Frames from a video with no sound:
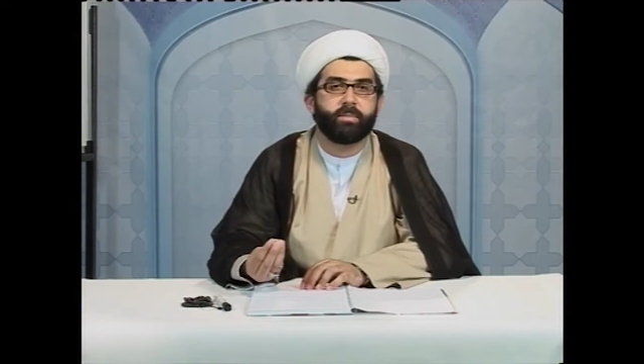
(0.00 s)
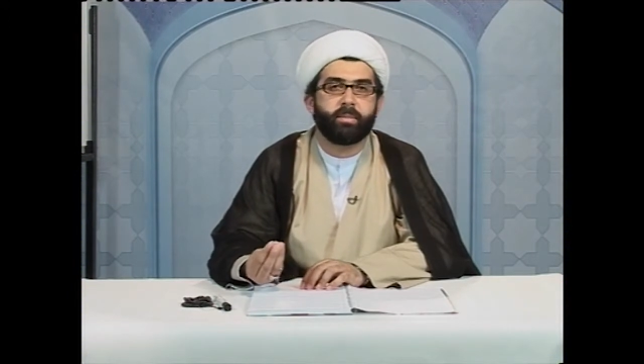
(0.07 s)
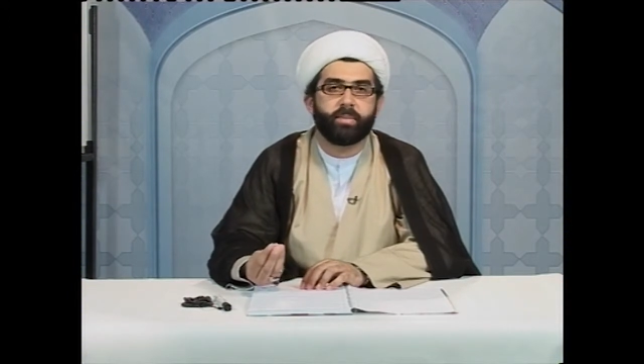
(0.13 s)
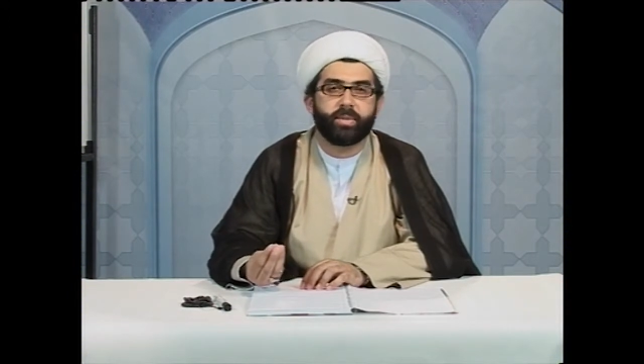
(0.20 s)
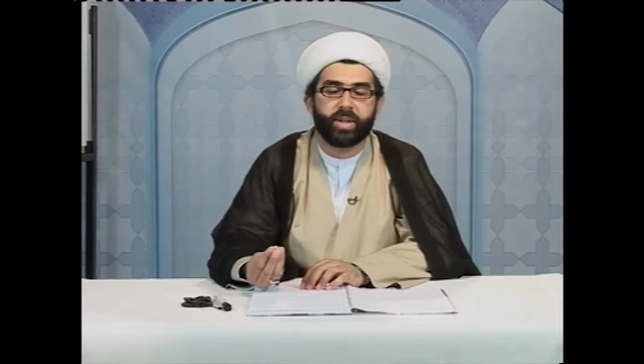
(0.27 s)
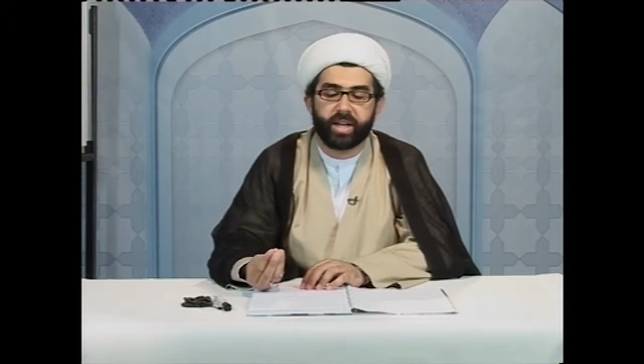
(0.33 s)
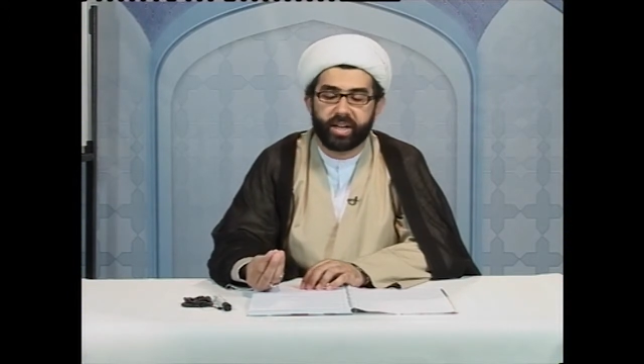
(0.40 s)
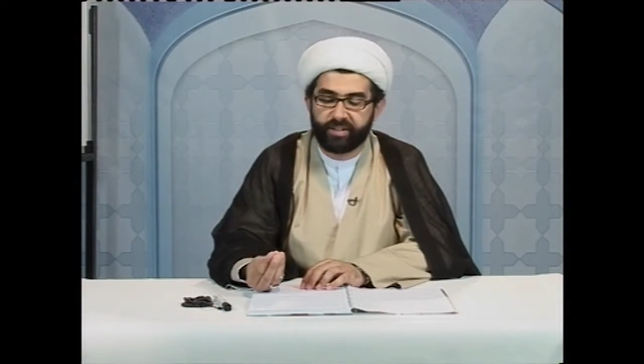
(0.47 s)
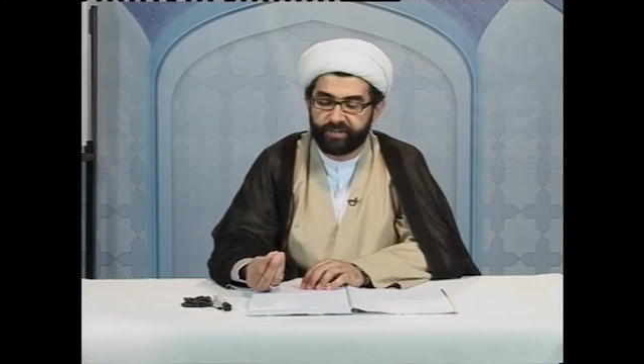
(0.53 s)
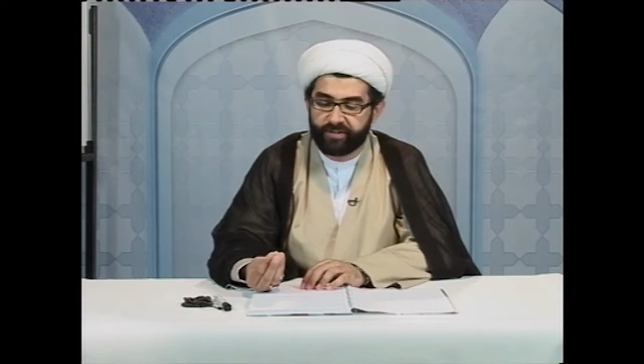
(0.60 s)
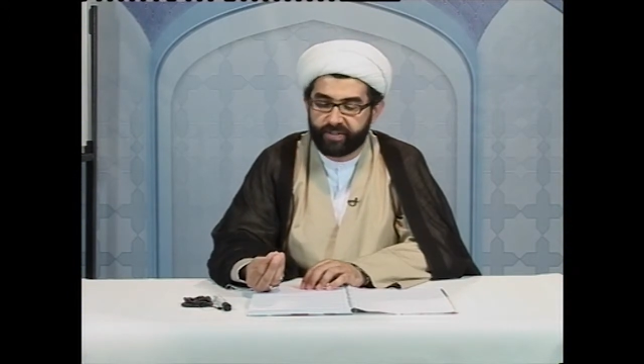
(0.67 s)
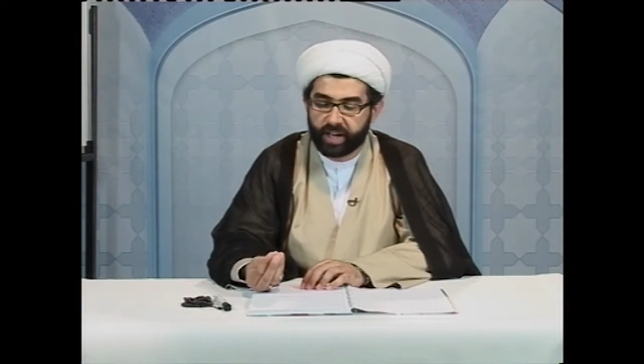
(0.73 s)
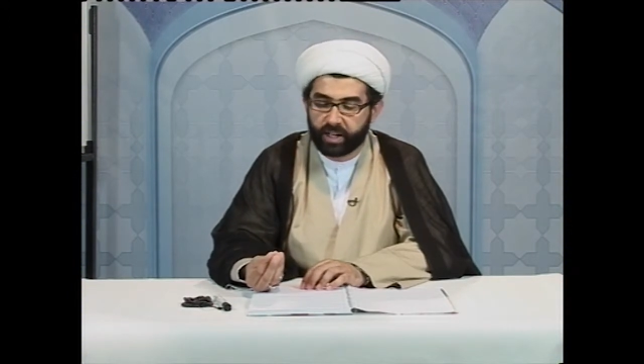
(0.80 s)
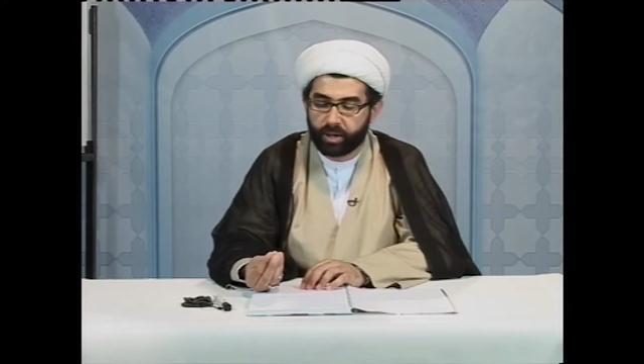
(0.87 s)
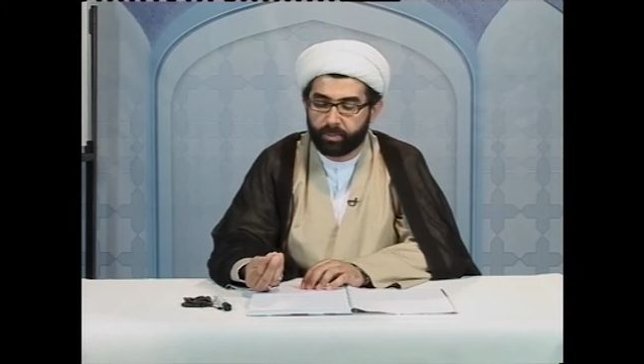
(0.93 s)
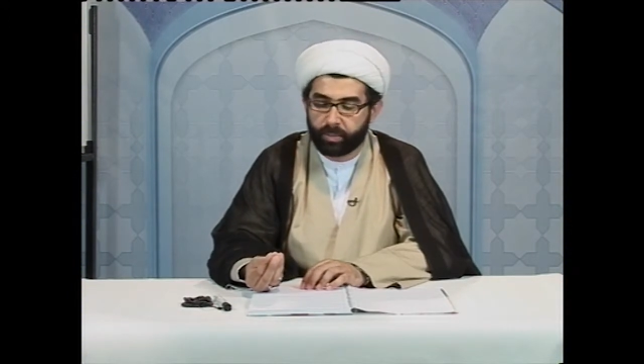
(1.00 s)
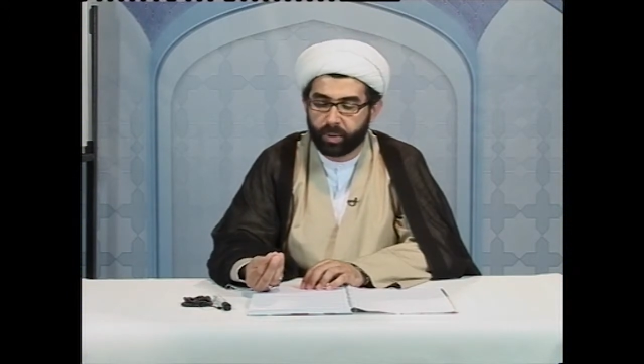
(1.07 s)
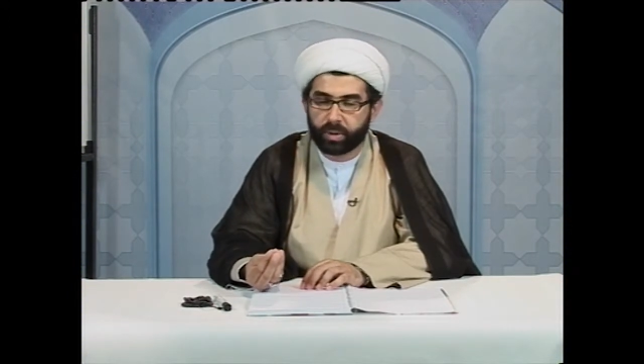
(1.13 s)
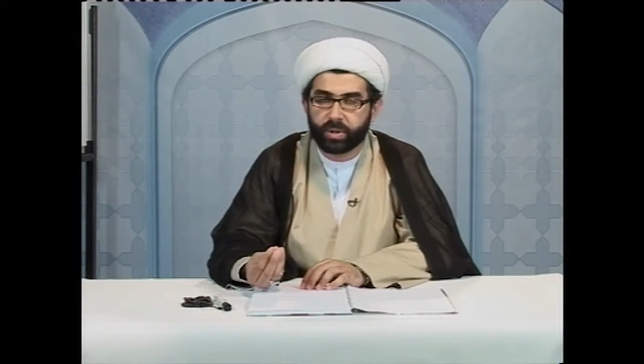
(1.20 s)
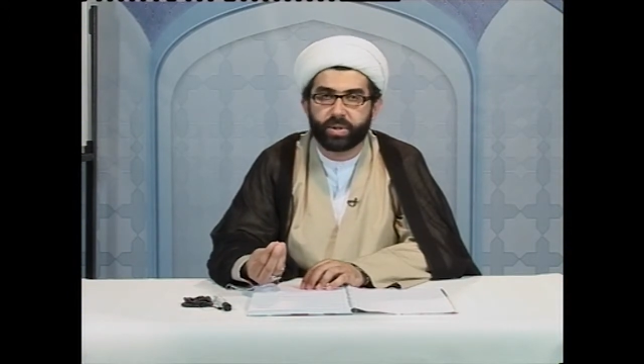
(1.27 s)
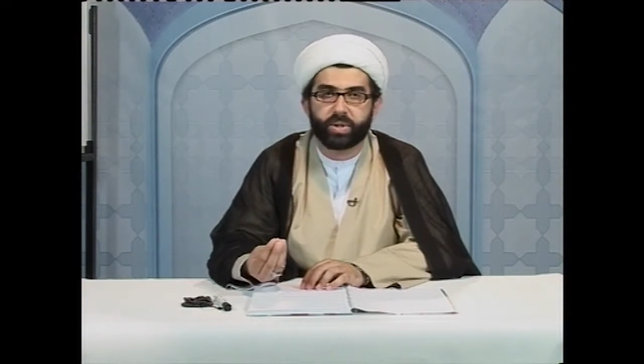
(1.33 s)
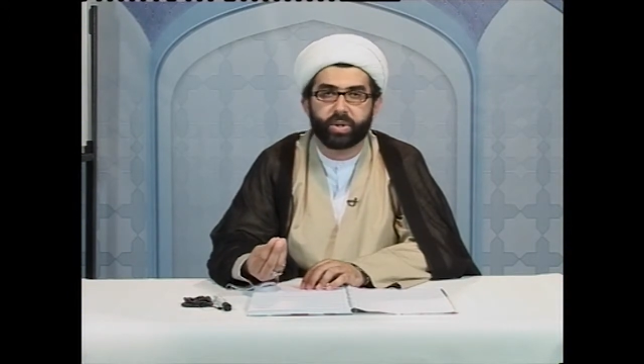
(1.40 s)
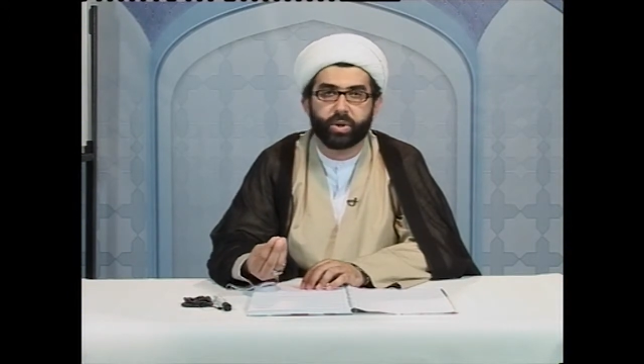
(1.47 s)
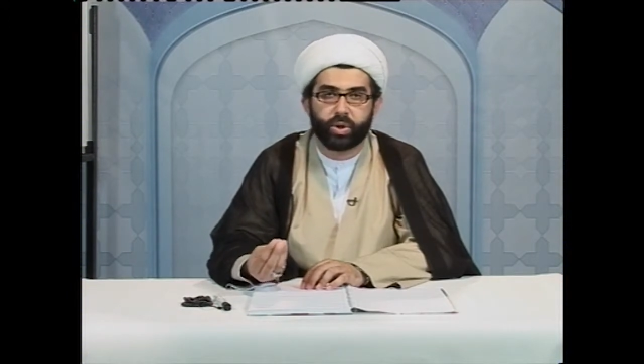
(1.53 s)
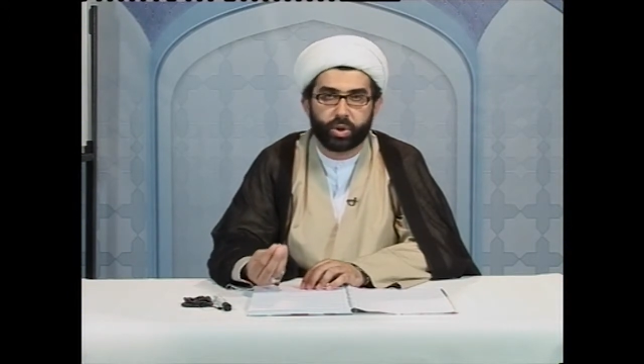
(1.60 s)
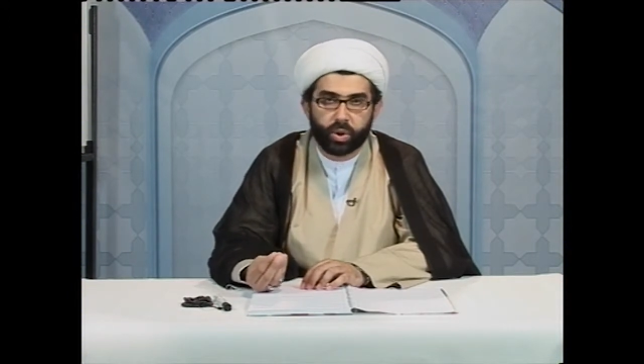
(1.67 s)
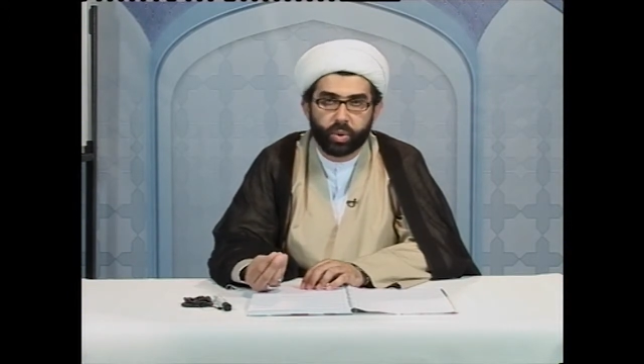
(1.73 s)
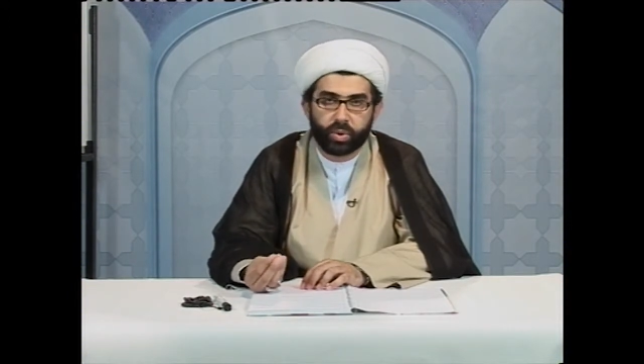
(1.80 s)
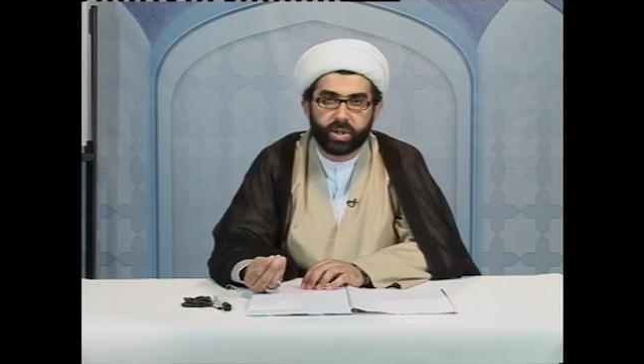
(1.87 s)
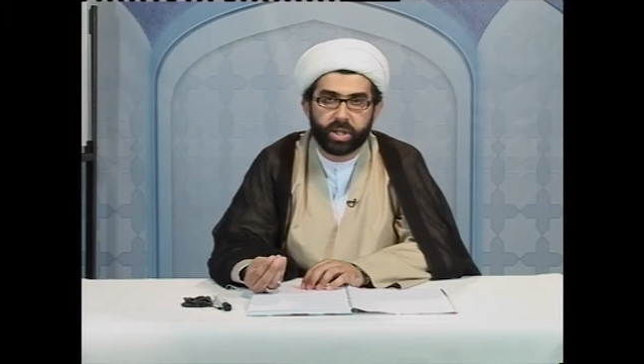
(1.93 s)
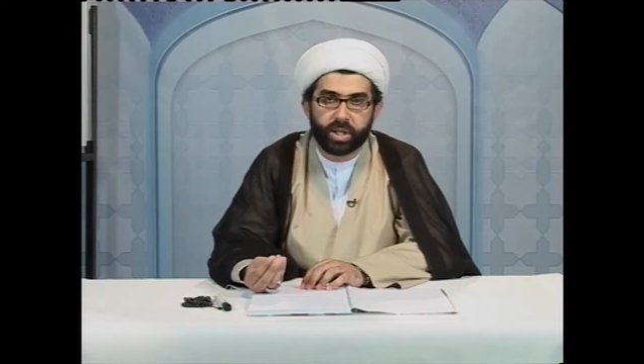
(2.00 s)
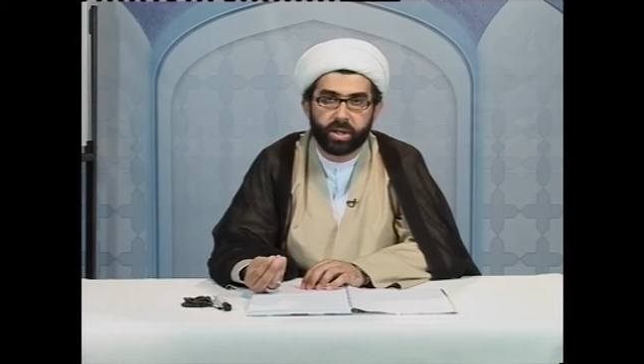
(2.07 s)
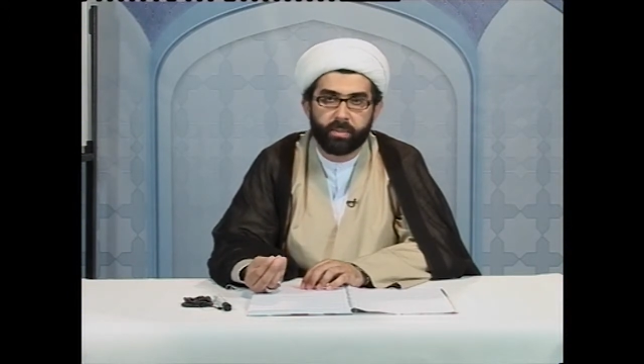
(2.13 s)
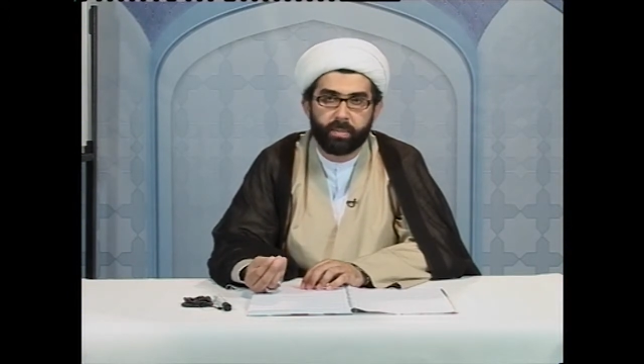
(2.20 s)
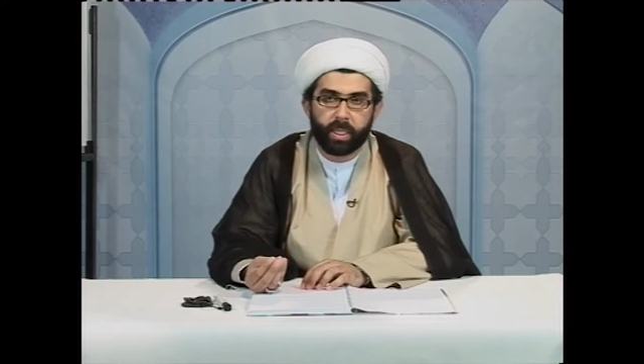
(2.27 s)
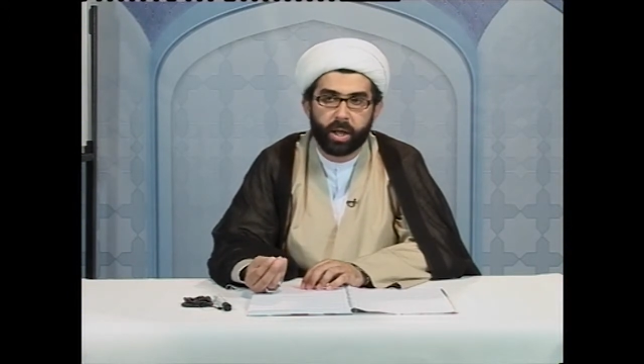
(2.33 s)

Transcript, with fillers: the infallible's duty